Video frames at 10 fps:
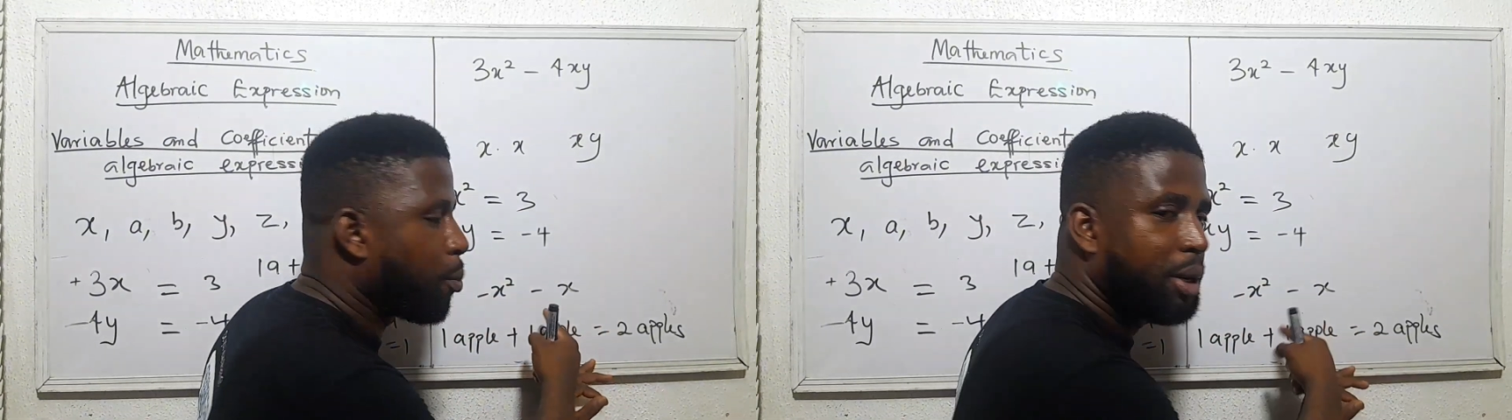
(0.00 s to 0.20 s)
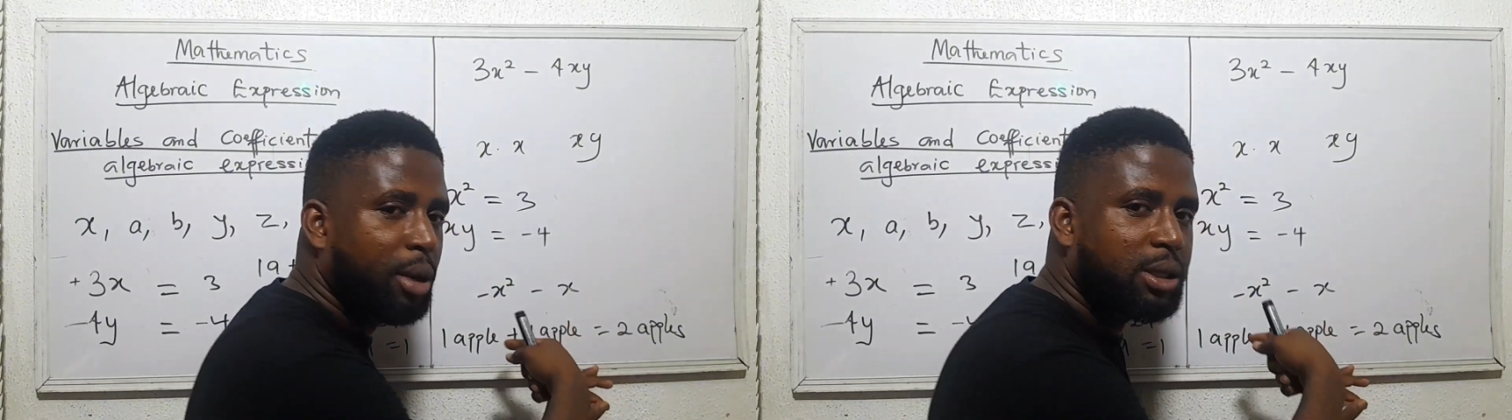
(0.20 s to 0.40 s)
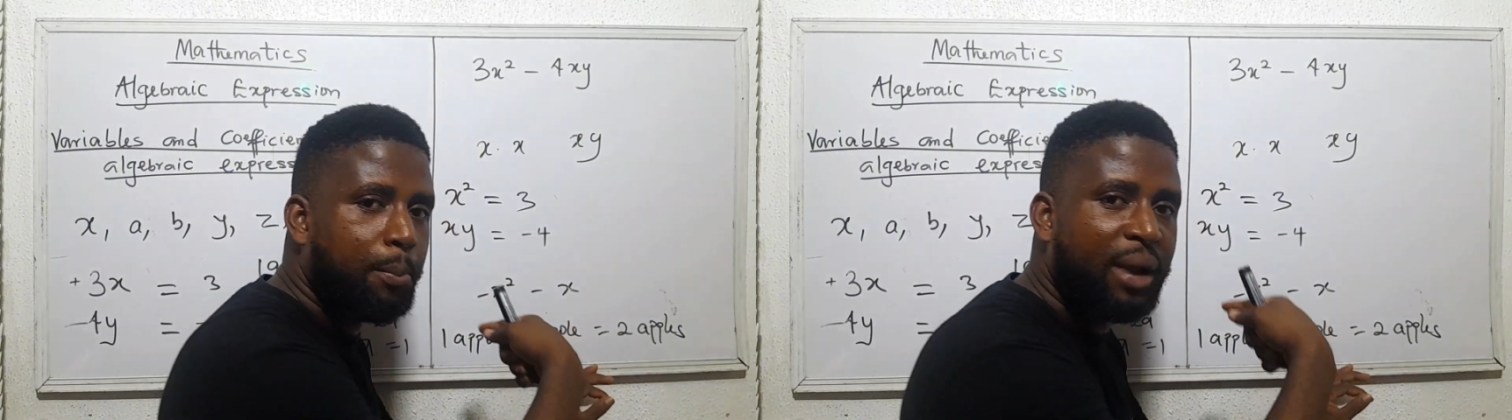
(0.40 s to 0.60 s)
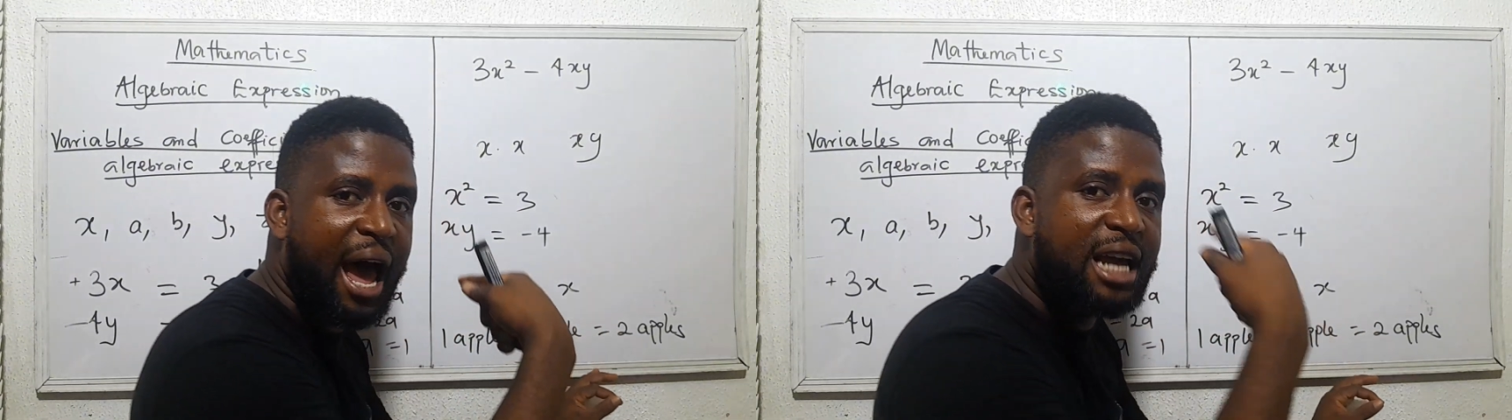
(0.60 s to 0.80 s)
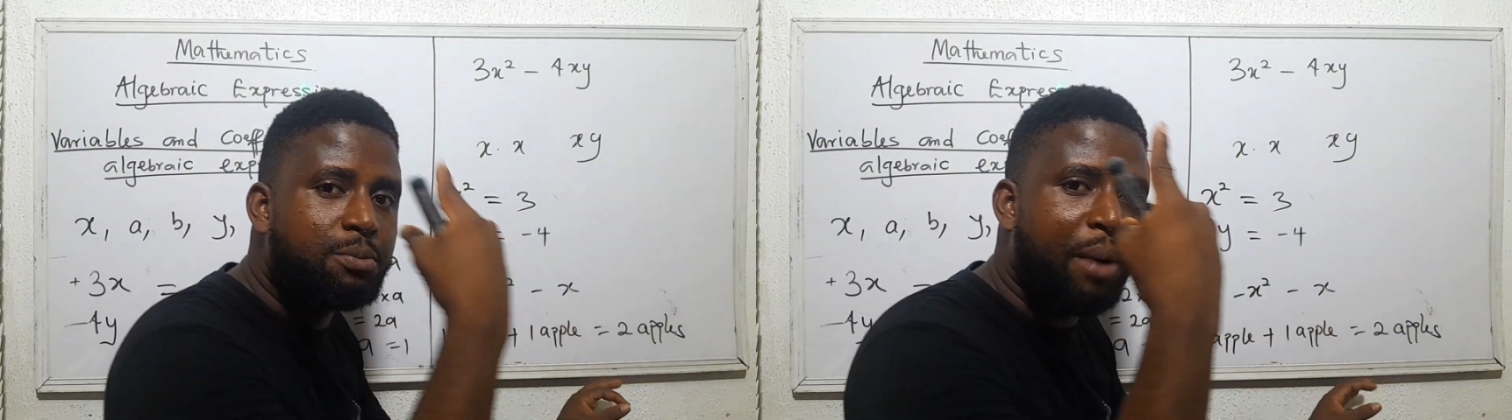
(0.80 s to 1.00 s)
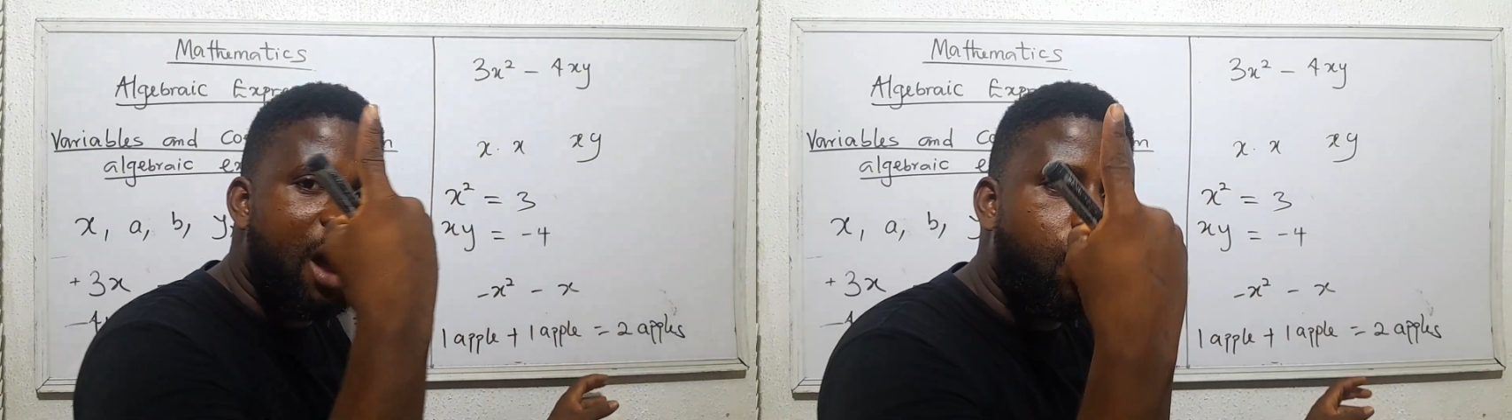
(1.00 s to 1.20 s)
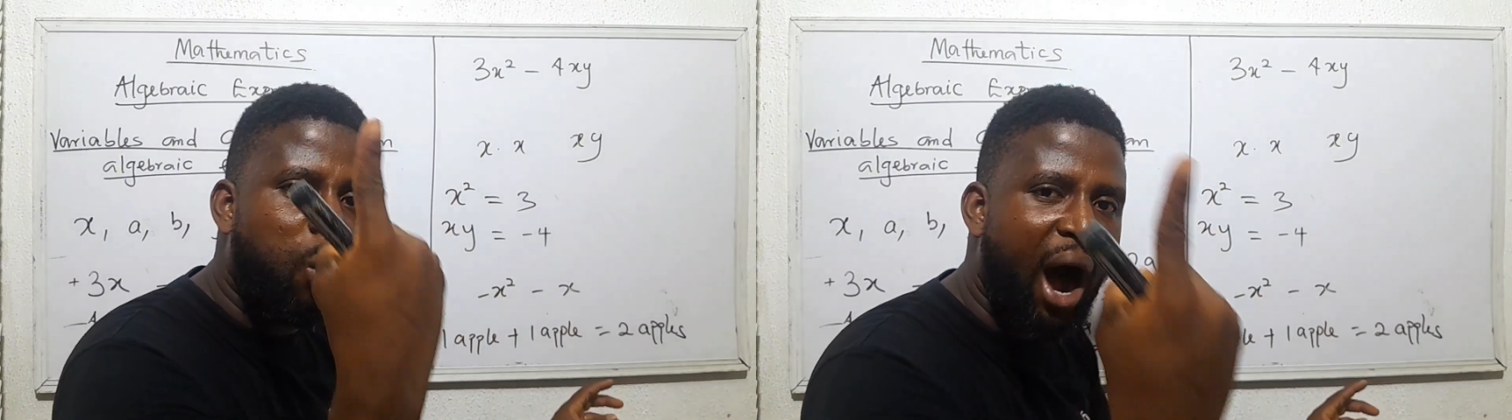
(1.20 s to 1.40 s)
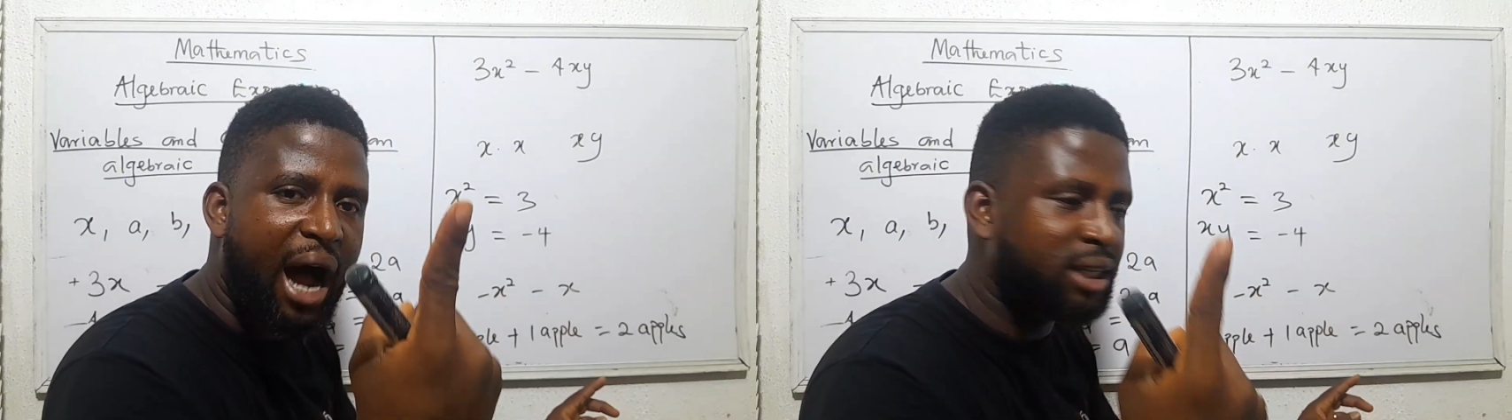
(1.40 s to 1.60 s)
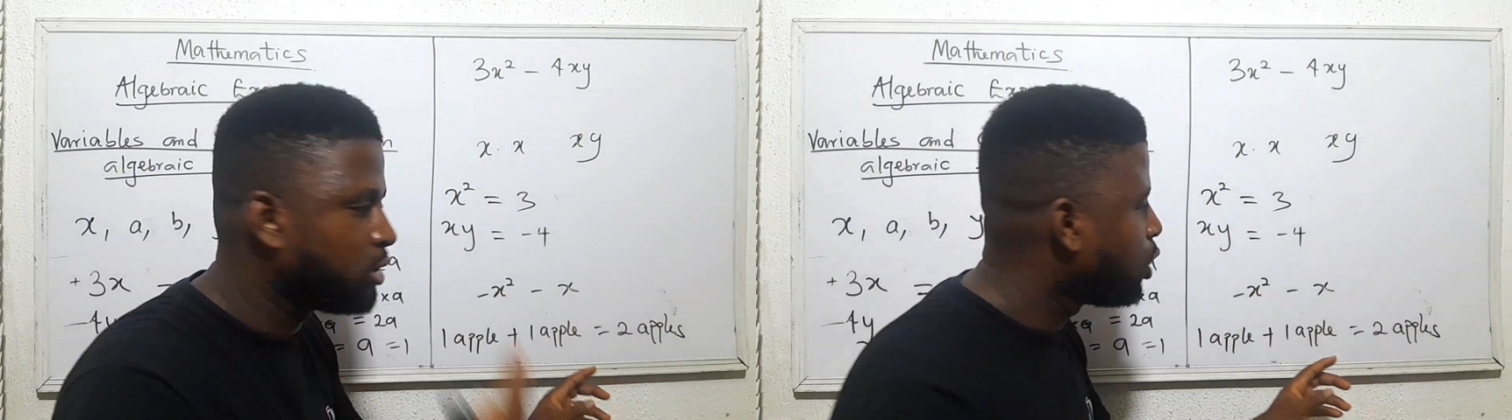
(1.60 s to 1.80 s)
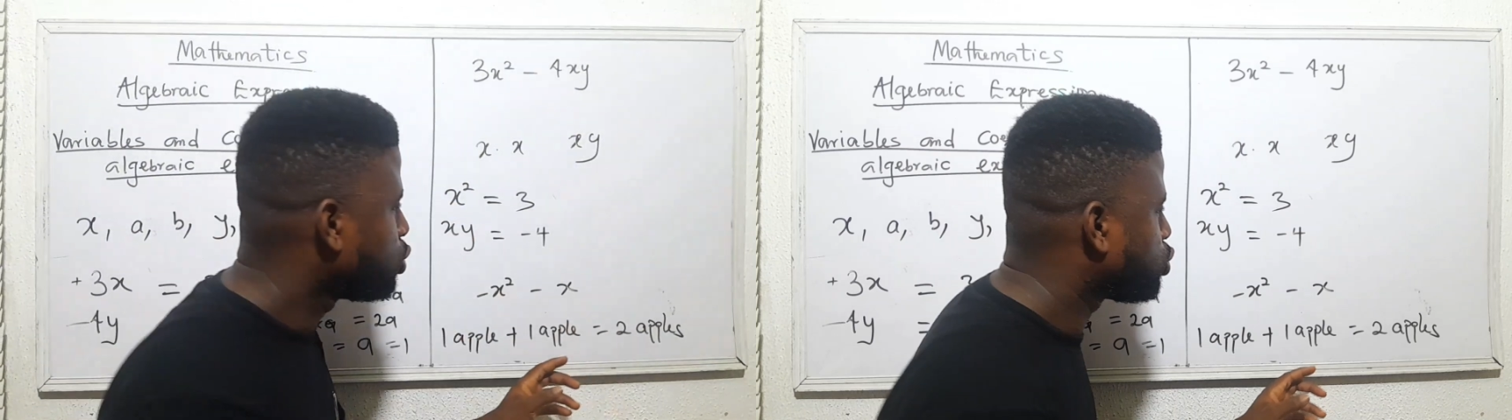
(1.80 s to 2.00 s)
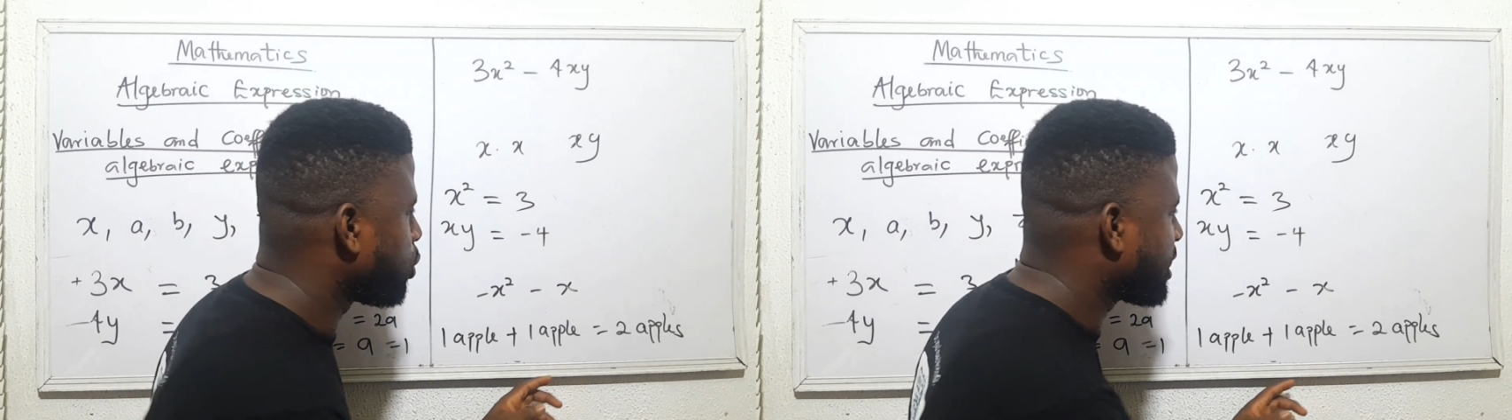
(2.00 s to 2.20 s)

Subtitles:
been multiplied by 1 to